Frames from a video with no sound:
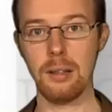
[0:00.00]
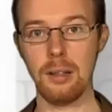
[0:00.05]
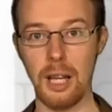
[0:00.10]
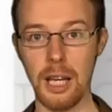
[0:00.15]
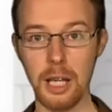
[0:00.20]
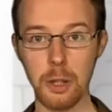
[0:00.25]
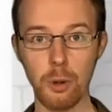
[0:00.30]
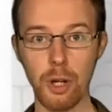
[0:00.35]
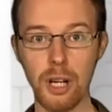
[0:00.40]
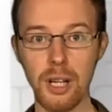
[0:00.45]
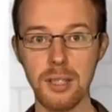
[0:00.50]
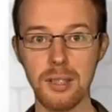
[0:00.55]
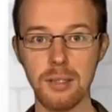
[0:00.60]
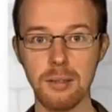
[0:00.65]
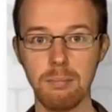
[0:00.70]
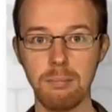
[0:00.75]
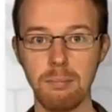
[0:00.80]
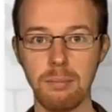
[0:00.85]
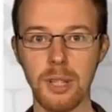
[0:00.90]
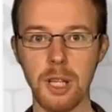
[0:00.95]

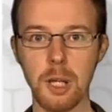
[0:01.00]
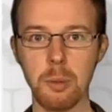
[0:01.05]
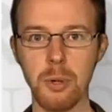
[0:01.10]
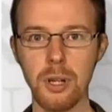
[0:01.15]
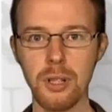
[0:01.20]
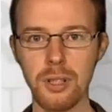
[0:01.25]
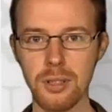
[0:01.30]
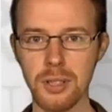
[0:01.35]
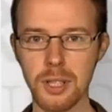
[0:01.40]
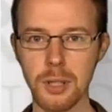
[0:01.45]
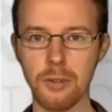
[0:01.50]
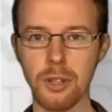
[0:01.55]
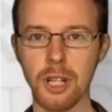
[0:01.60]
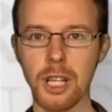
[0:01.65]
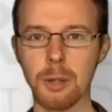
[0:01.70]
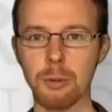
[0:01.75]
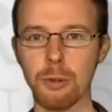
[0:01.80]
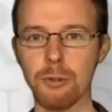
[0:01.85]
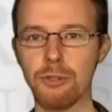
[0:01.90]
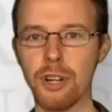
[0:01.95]
Likewise, the emergence of a
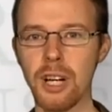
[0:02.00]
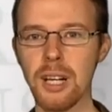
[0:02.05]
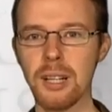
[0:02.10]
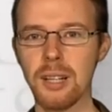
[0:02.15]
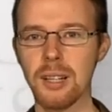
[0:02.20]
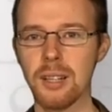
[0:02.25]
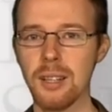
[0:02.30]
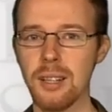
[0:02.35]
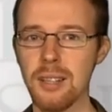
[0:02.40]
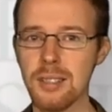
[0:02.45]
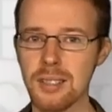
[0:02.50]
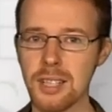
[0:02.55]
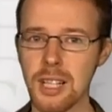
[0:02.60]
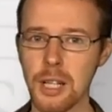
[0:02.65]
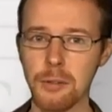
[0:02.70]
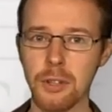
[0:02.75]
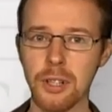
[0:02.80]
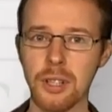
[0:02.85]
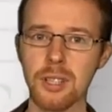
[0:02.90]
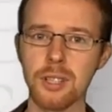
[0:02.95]
lingua franca is
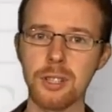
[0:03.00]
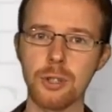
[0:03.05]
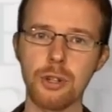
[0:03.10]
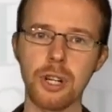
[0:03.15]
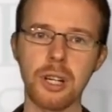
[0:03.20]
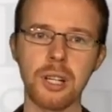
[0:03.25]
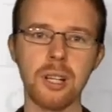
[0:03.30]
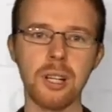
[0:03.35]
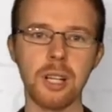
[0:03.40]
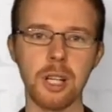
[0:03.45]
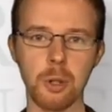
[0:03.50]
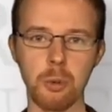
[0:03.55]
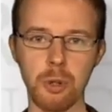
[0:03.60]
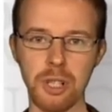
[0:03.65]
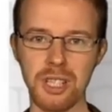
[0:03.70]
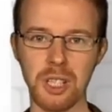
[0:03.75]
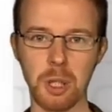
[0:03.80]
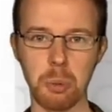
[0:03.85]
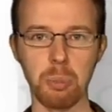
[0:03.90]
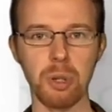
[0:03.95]
never a strictly
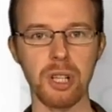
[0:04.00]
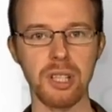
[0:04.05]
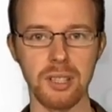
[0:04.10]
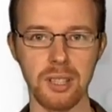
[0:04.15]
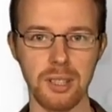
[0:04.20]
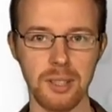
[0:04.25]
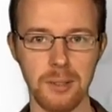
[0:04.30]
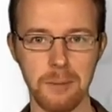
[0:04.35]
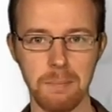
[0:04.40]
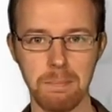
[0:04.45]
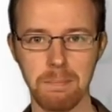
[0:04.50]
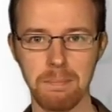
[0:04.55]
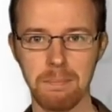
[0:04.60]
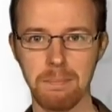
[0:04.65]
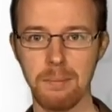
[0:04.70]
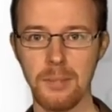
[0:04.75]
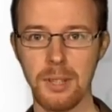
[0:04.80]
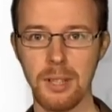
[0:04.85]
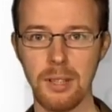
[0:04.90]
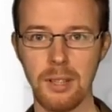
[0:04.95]
linguistic business.
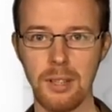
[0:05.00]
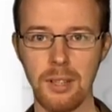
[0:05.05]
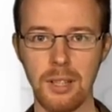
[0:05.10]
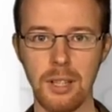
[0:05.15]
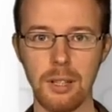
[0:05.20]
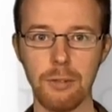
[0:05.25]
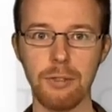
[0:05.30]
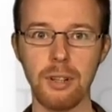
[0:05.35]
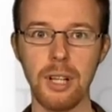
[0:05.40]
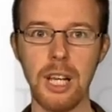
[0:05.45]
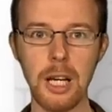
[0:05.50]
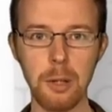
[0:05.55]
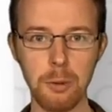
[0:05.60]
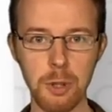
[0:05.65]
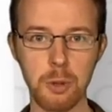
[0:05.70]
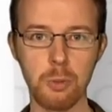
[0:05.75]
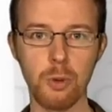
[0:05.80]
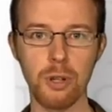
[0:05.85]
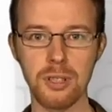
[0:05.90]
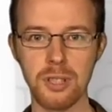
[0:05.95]
If a
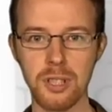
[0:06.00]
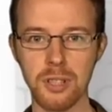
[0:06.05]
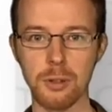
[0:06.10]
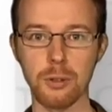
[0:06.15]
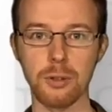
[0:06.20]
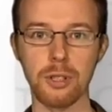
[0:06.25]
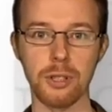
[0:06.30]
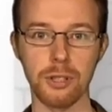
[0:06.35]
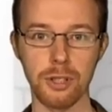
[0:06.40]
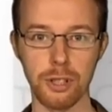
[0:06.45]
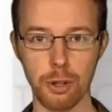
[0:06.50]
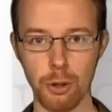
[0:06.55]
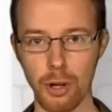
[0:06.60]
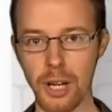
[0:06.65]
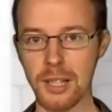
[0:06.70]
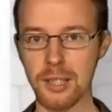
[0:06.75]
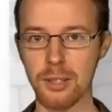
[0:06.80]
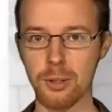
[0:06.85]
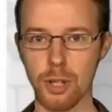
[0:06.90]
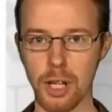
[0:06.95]
language wants to
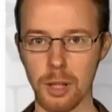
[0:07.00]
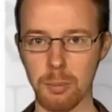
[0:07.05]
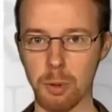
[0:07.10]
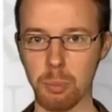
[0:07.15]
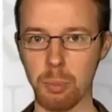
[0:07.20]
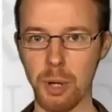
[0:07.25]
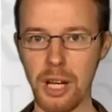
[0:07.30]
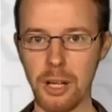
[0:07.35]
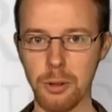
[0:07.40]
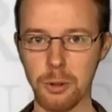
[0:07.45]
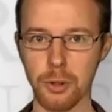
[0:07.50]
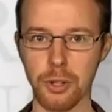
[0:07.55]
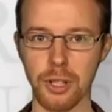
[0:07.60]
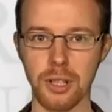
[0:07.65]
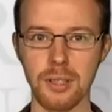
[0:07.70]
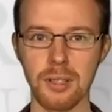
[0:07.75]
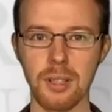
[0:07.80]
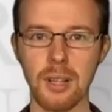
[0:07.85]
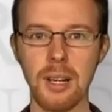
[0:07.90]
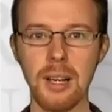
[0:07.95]
transgress tribal
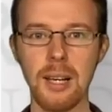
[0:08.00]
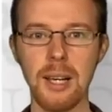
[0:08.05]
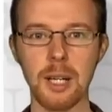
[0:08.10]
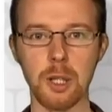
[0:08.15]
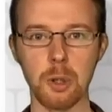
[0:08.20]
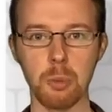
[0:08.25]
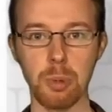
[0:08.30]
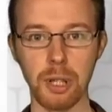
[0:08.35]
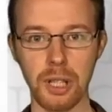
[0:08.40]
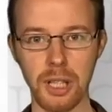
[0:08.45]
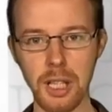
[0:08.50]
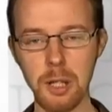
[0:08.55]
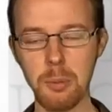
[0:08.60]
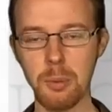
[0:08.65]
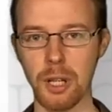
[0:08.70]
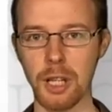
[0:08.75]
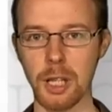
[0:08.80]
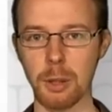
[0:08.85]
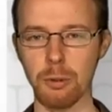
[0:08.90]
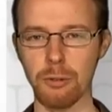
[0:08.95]
boundaries and
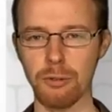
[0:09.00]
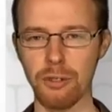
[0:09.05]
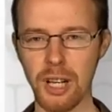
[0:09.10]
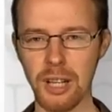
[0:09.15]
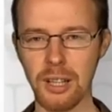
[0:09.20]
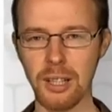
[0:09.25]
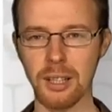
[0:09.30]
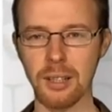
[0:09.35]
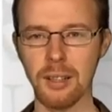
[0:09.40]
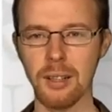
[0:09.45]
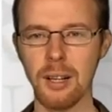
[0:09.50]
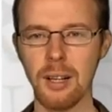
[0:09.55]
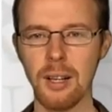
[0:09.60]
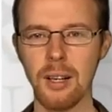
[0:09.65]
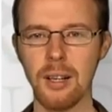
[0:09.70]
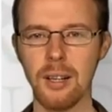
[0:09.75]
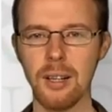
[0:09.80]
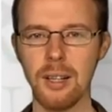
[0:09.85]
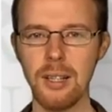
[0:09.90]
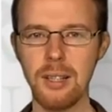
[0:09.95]
become a lingua franca,
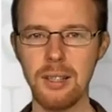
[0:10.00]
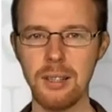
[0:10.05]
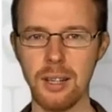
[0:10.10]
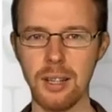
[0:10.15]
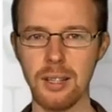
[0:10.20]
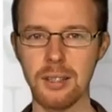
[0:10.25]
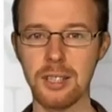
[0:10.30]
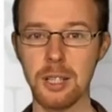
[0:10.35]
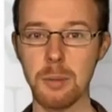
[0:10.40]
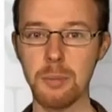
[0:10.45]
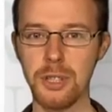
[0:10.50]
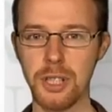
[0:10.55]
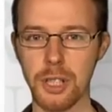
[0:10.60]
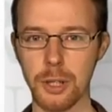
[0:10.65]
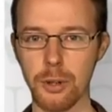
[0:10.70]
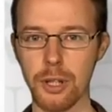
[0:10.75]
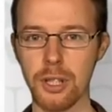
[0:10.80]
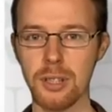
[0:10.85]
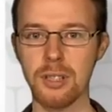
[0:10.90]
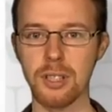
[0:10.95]
it needs some
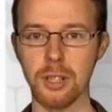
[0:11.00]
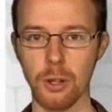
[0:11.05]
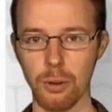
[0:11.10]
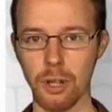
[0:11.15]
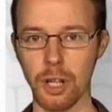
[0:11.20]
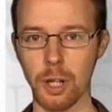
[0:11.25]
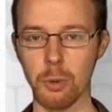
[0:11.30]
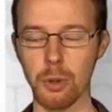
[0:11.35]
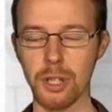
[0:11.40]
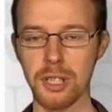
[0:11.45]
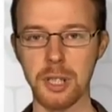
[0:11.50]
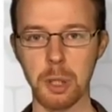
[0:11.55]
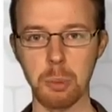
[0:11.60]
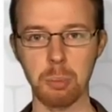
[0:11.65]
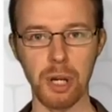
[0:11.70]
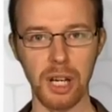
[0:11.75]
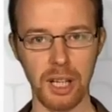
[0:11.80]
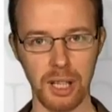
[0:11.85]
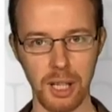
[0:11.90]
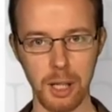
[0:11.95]
serious
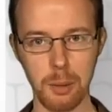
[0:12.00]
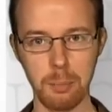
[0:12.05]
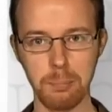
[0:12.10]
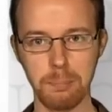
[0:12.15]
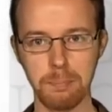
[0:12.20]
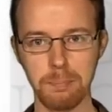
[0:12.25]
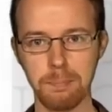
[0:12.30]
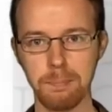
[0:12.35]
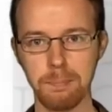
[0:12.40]
non-linguistic backup.